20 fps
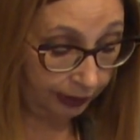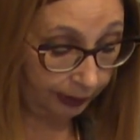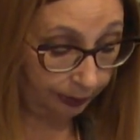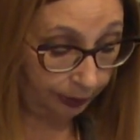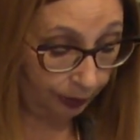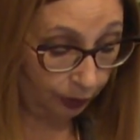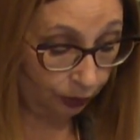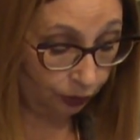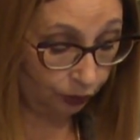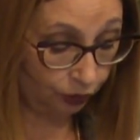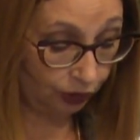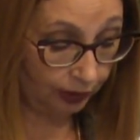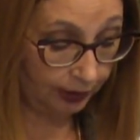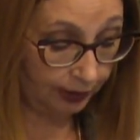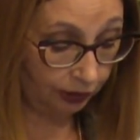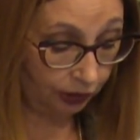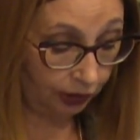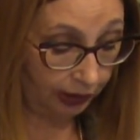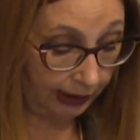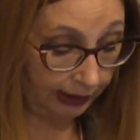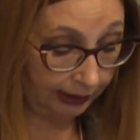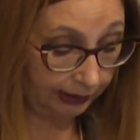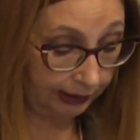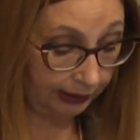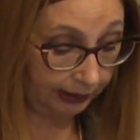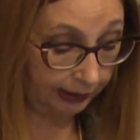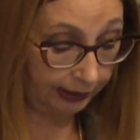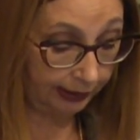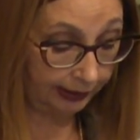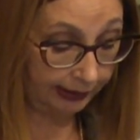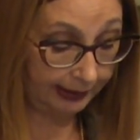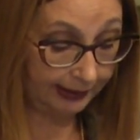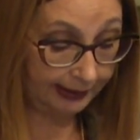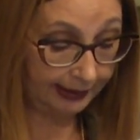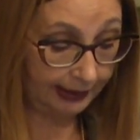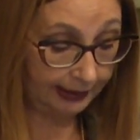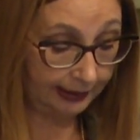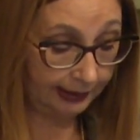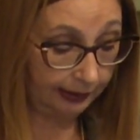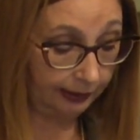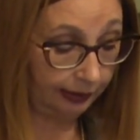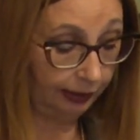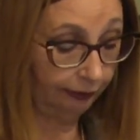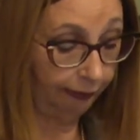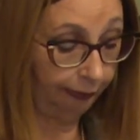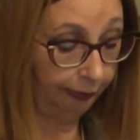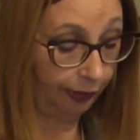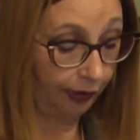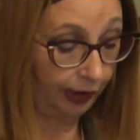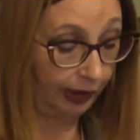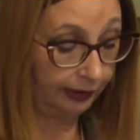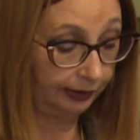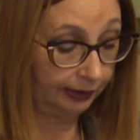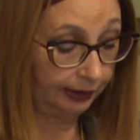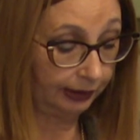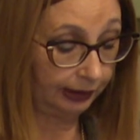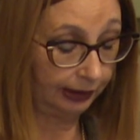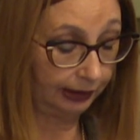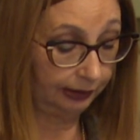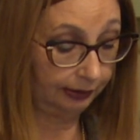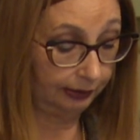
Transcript: approaches regarding the necessity of parental